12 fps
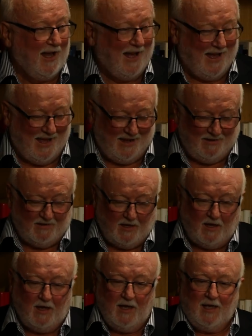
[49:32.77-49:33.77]
And
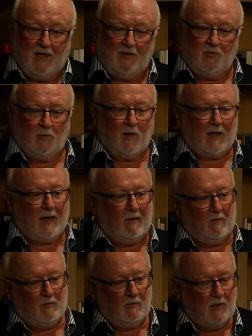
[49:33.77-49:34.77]
if you want to
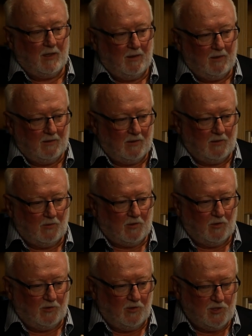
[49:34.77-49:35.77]
go and look
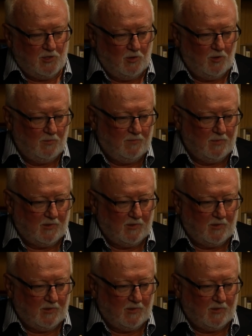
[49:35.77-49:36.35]
on YouTube,